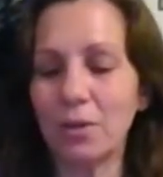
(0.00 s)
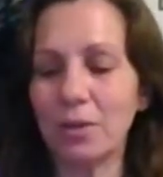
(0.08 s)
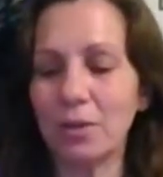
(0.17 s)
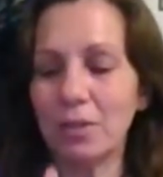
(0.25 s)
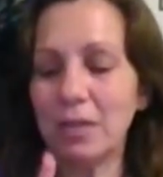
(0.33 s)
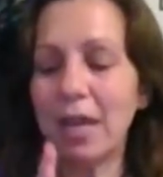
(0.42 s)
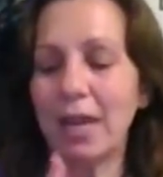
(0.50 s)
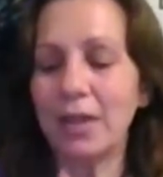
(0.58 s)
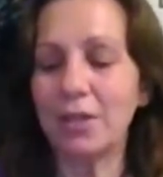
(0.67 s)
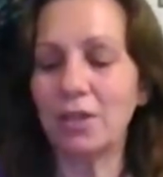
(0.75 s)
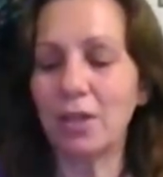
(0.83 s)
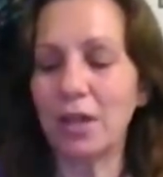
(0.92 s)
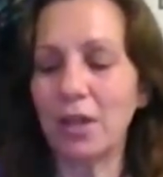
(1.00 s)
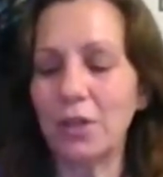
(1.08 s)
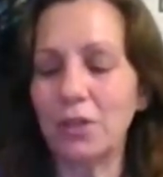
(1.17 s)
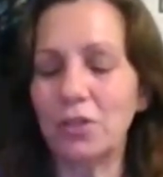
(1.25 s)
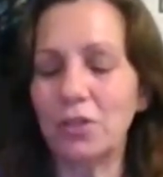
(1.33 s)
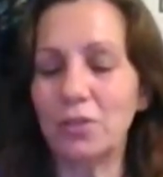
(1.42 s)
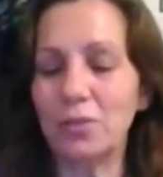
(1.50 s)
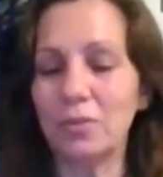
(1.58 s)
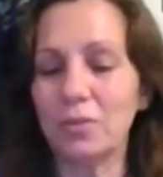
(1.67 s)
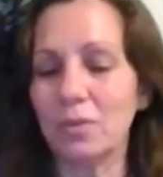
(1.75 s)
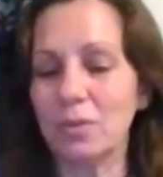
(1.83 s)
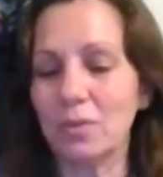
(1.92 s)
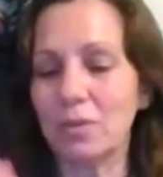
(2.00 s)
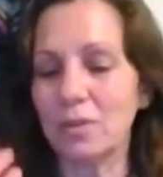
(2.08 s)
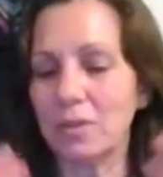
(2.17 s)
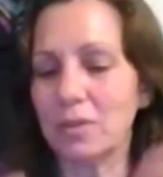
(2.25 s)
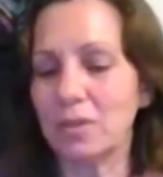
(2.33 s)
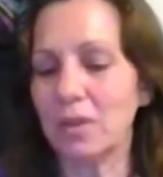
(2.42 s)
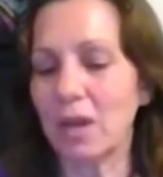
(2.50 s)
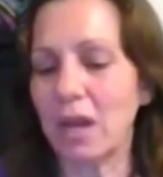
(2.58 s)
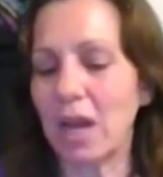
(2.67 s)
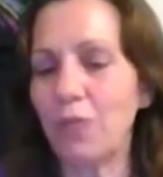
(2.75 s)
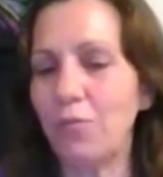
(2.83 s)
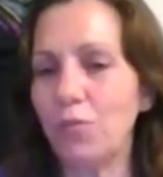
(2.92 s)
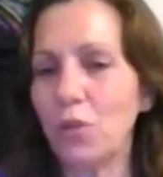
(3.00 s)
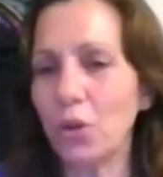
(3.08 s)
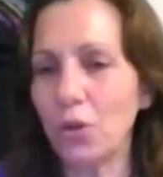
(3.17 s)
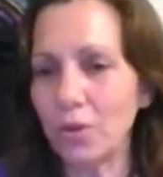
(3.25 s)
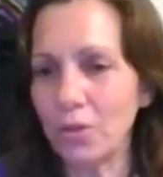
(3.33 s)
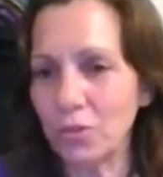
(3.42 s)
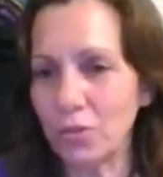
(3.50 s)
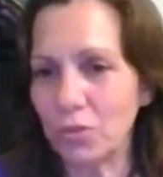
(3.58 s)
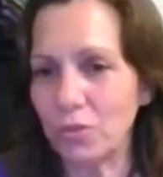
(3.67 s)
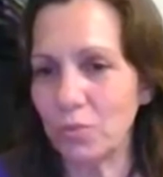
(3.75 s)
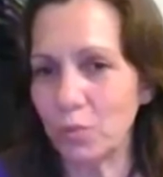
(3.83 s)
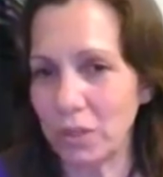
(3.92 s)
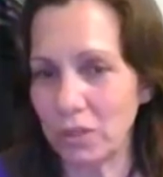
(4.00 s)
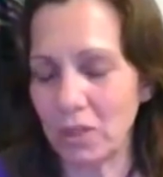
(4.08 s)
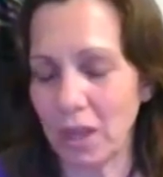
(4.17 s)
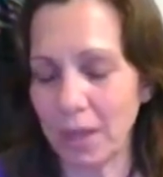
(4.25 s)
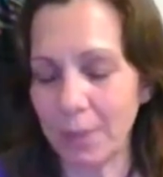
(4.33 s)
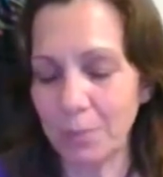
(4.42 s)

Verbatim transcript: yeah, uh, I've learned with time,